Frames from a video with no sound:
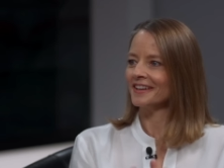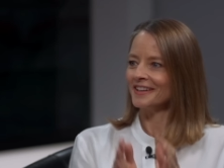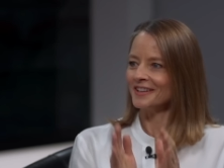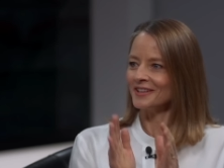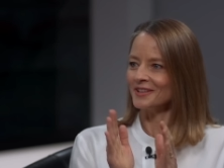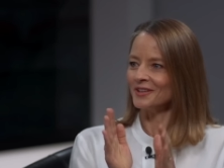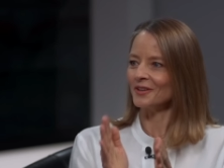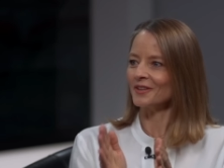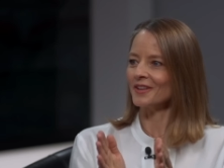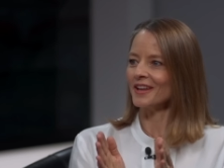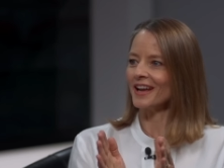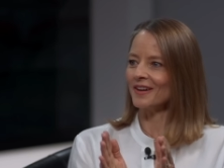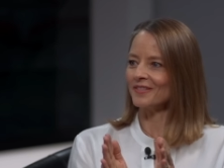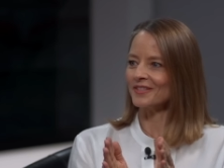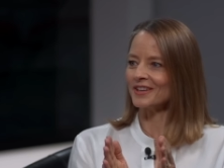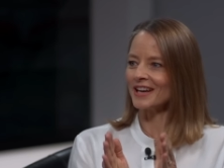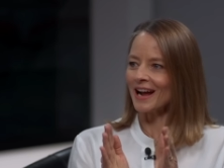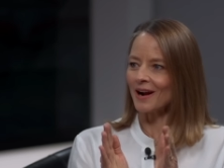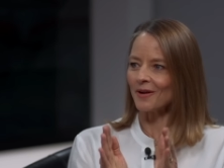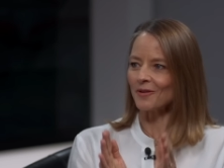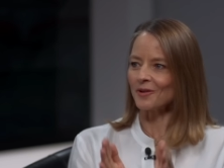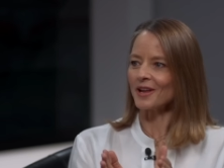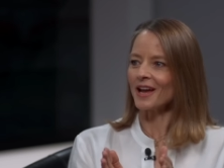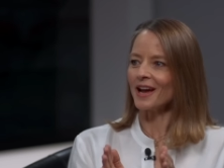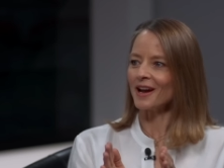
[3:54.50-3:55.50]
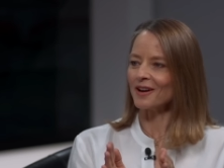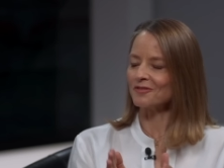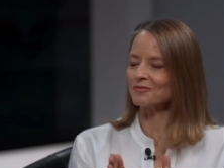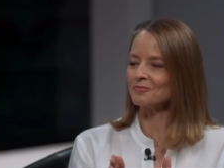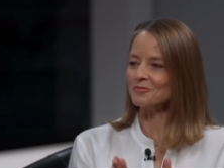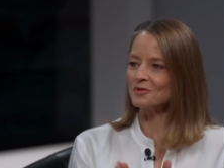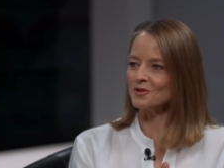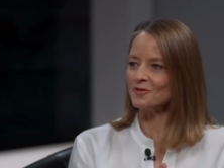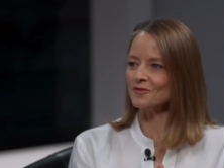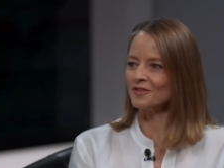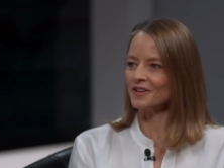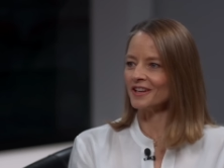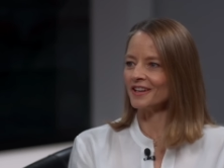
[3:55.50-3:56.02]
you know, they have an hour and a half
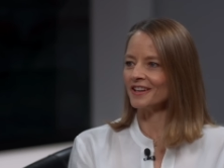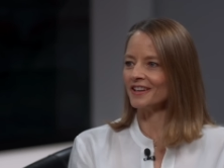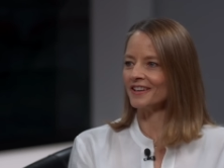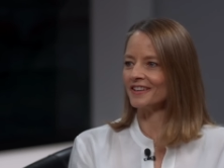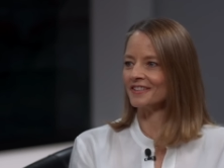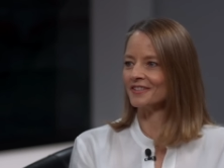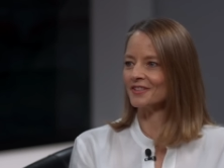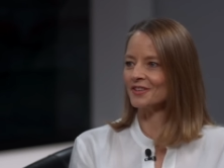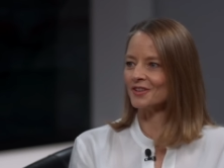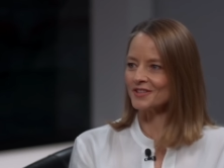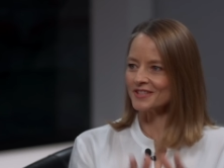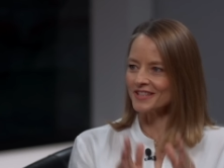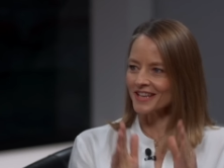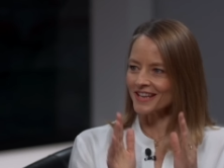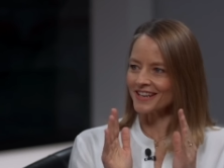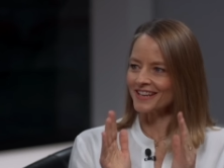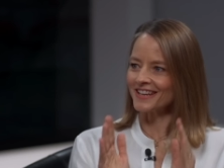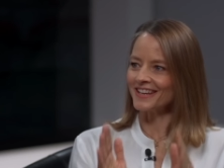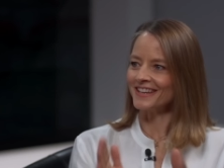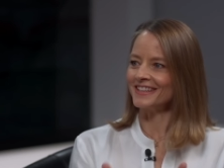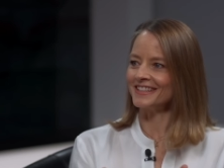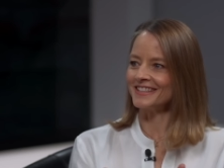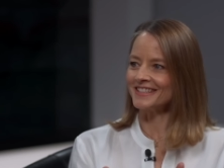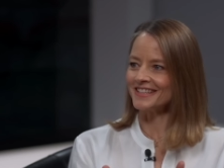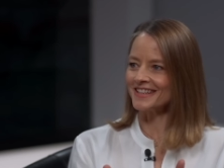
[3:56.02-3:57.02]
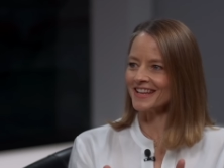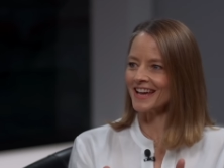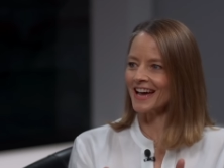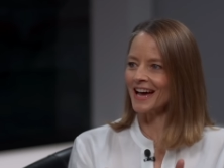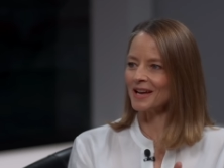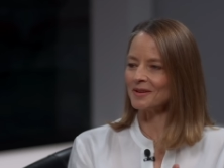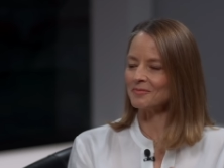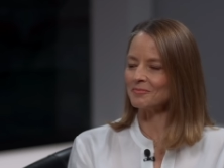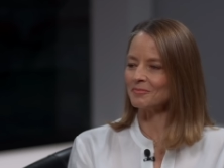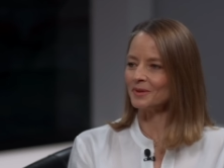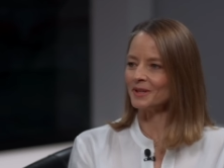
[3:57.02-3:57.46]
movie and they're dedicated to that,